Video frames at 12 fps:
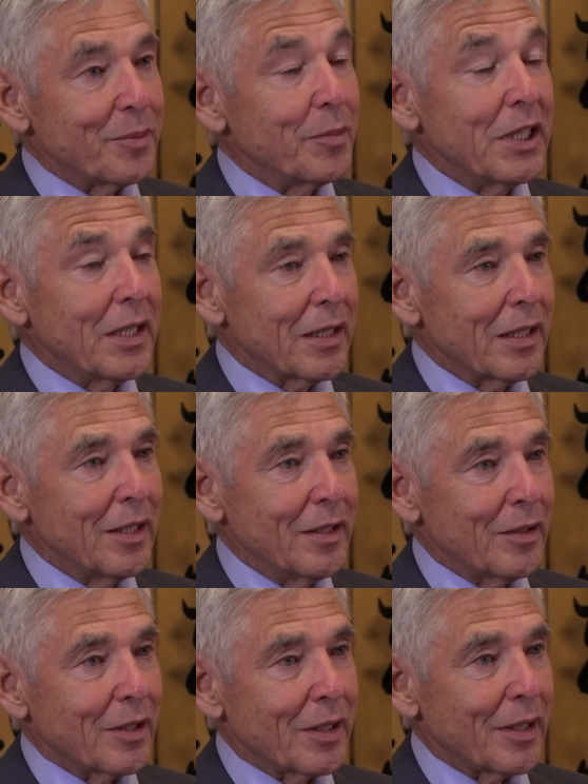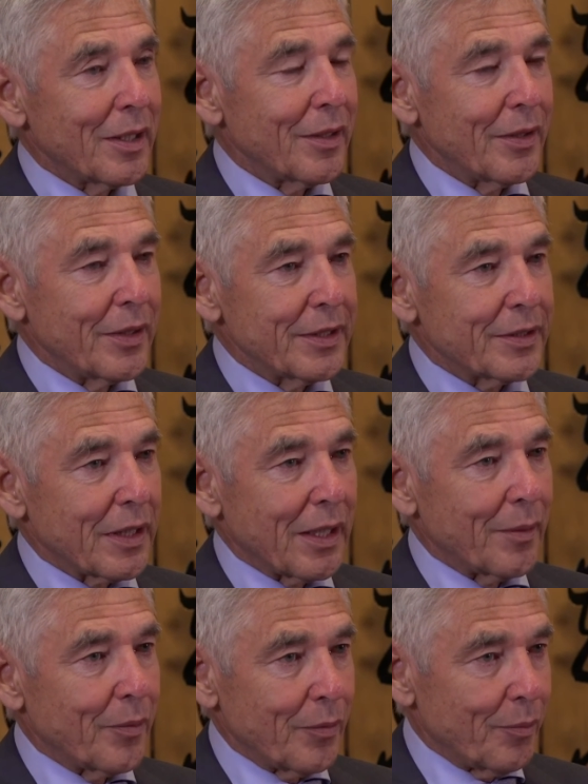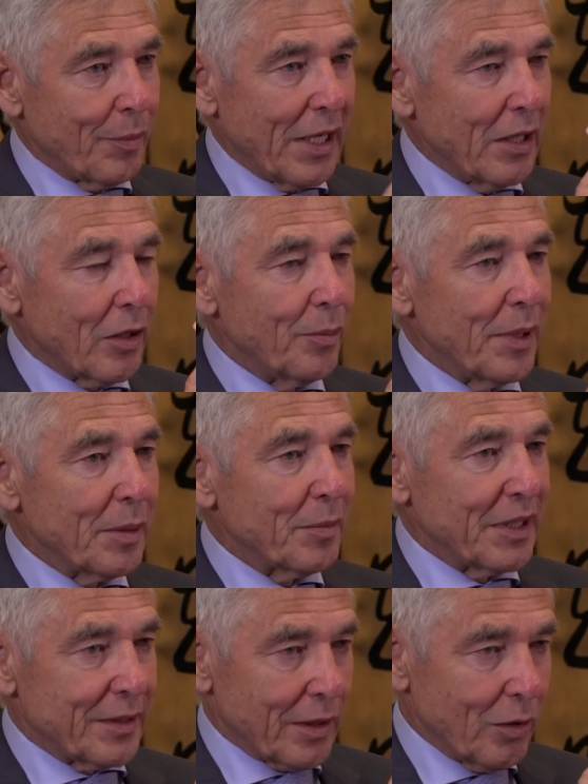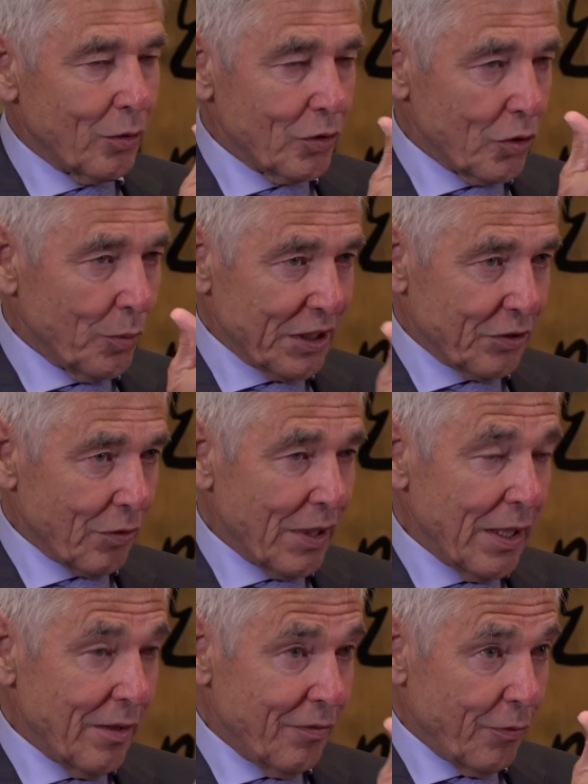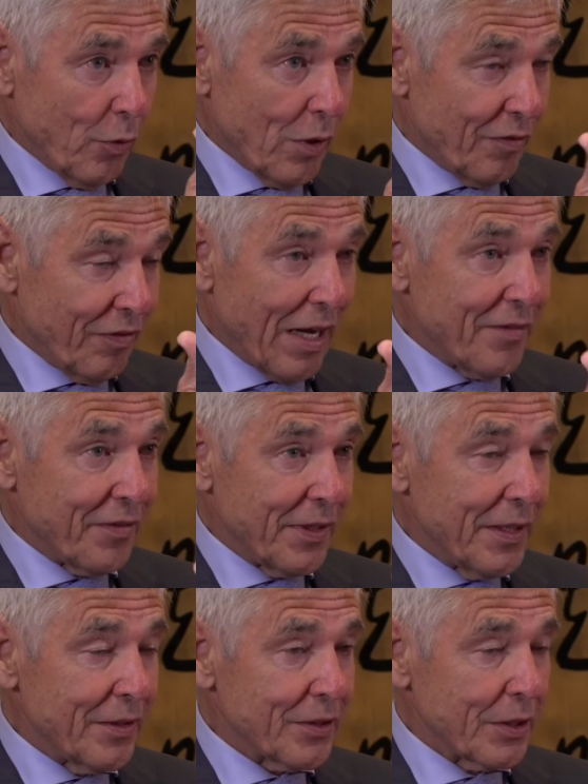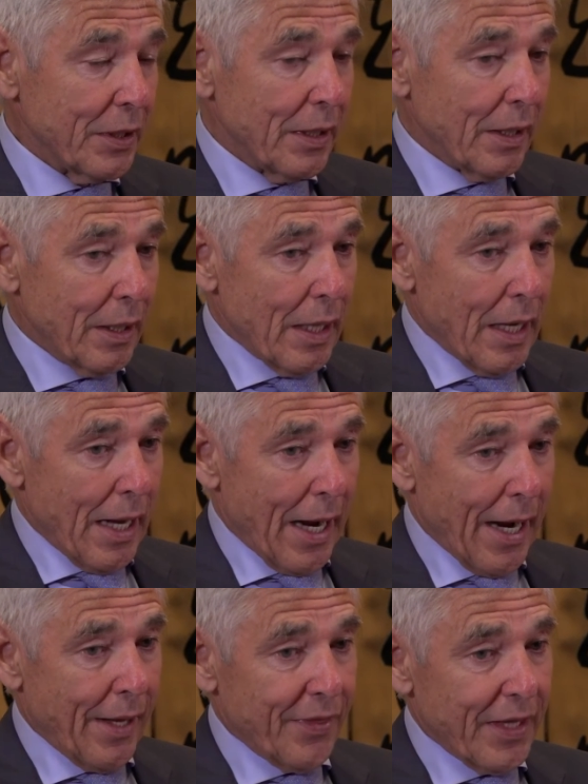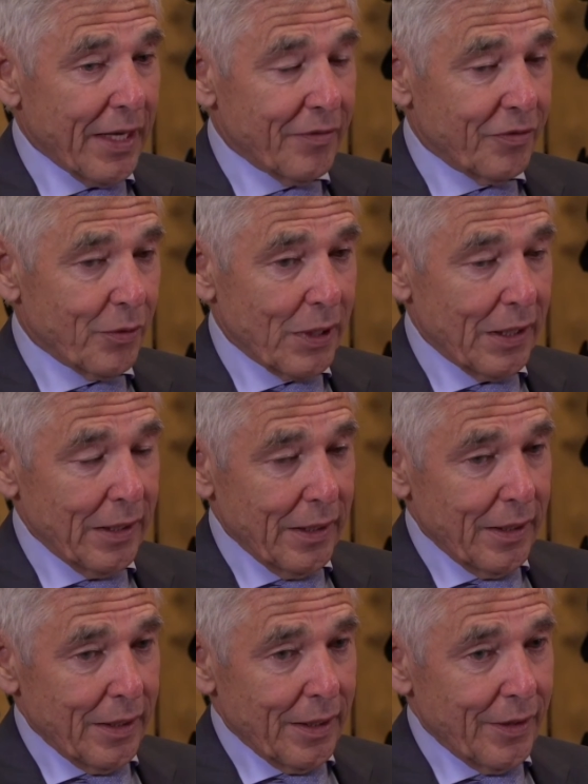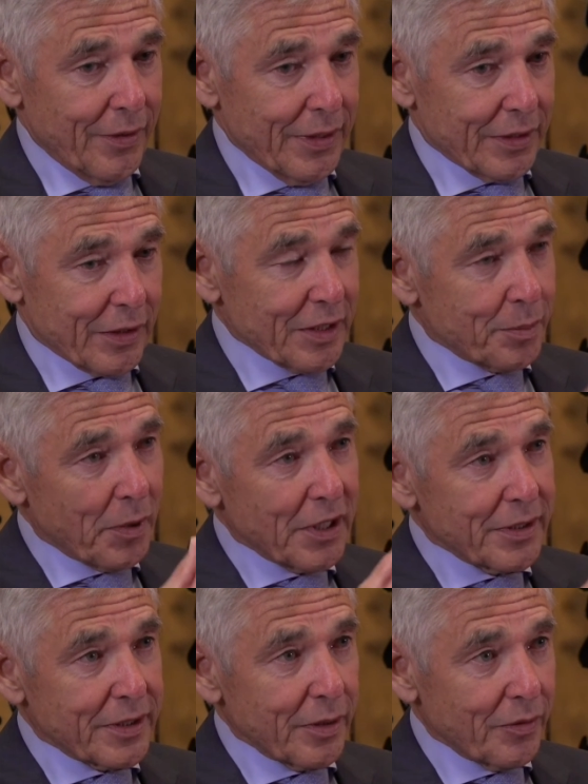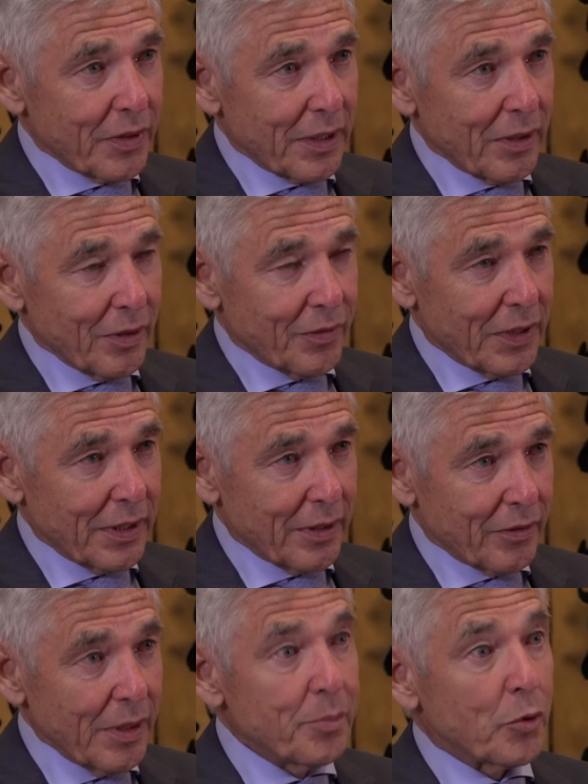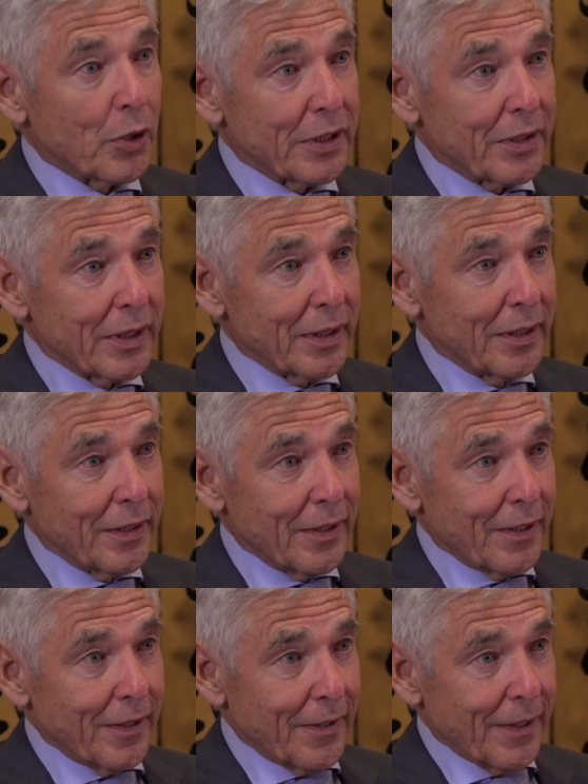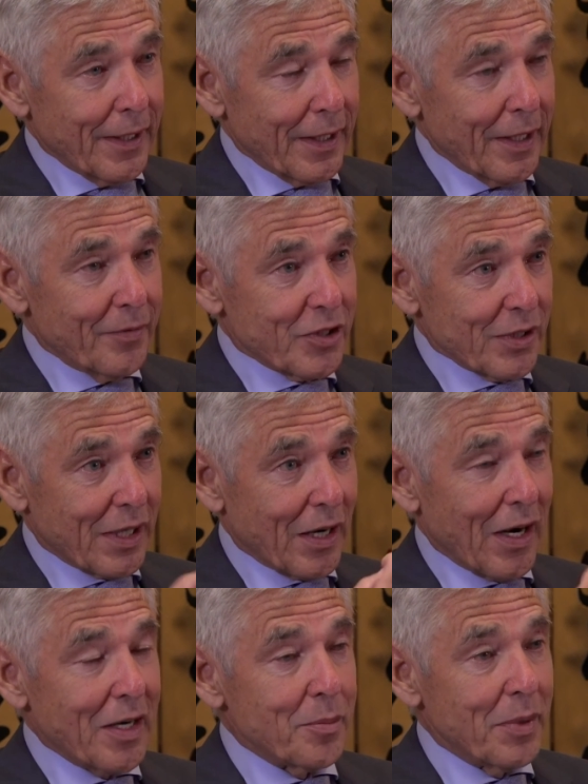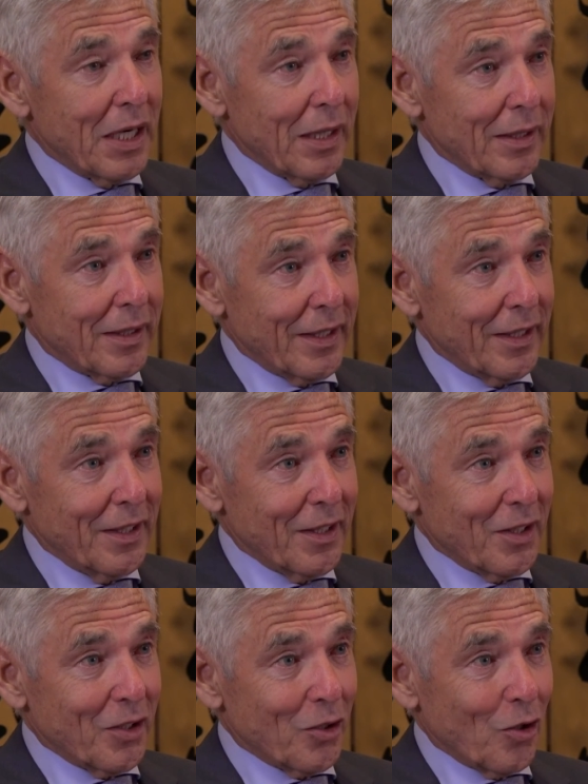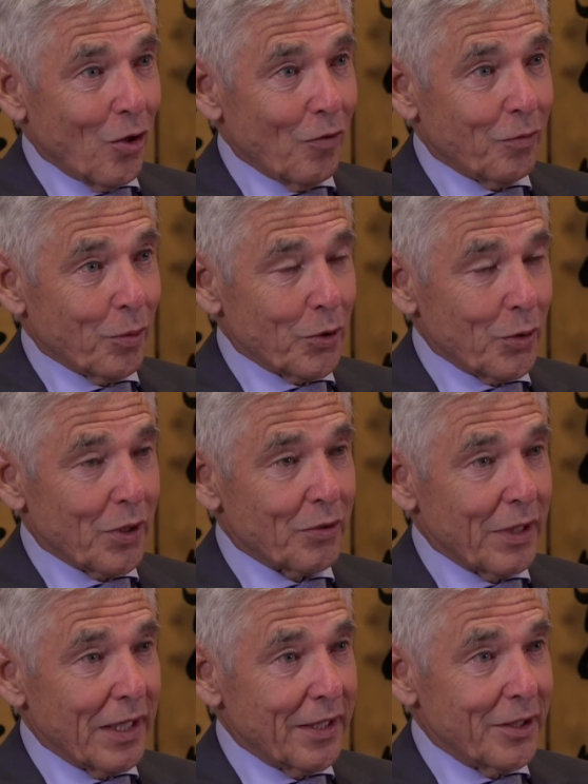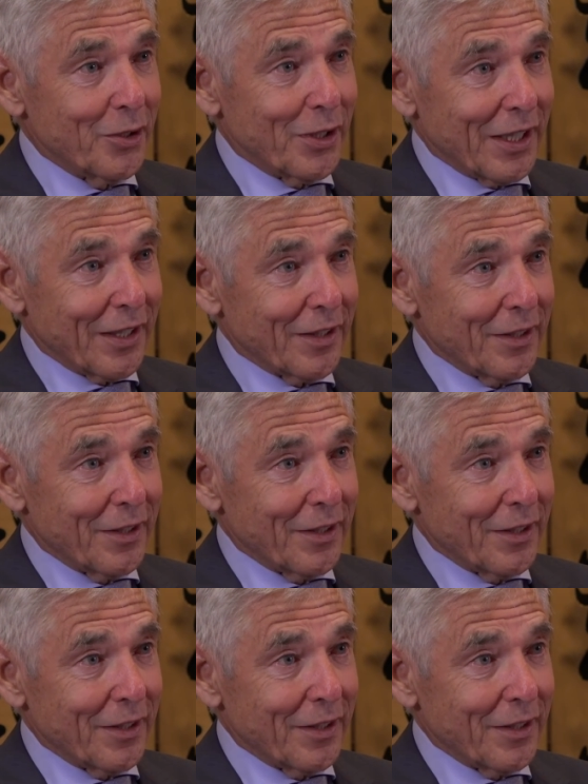immediately. These many commitments goes 3, 4, 5 years. And therefore, the transparency of the reporting gives the credibility of what you're really doing.